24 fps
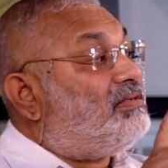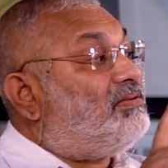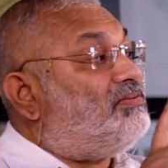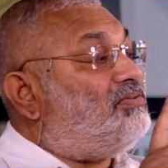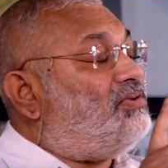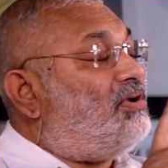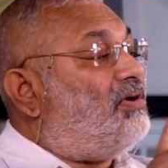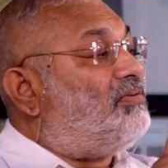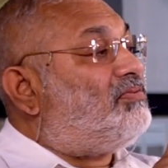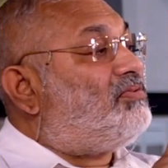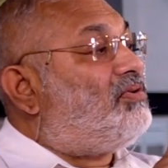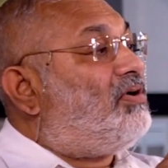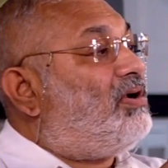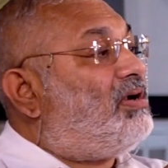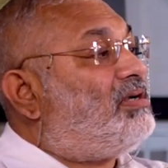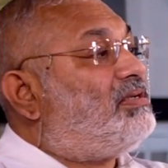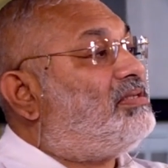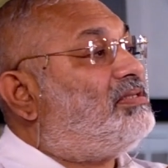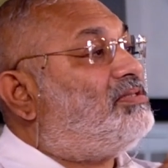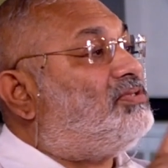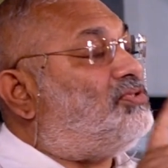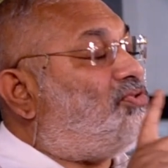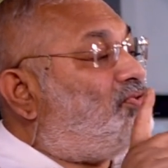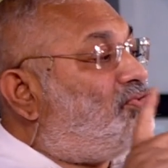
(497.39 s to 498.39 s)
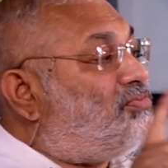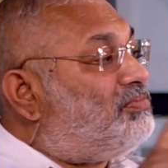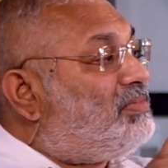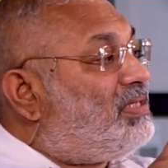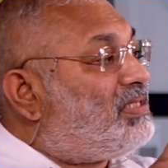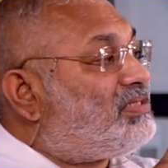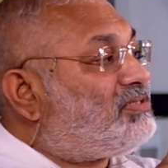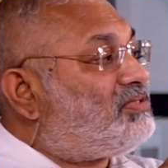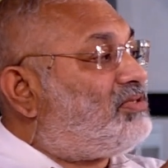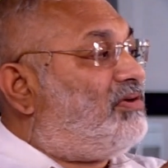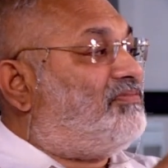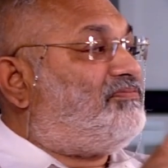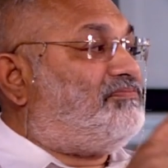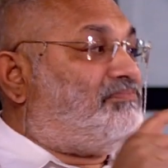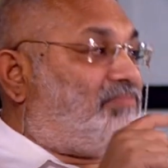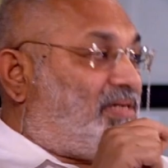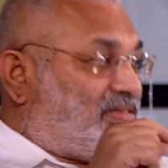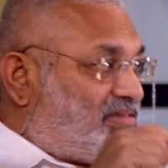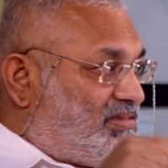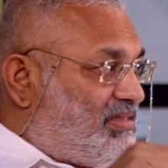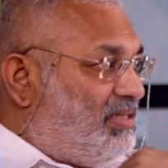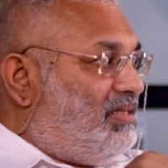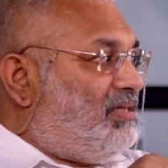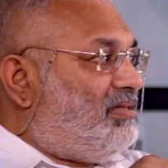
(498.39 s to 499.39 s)
you have got tumors of
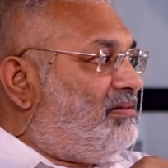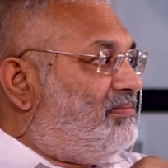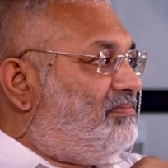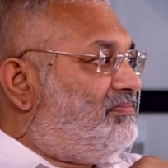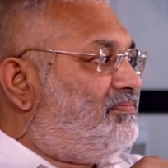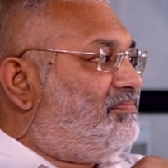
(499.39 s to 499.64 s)
muscle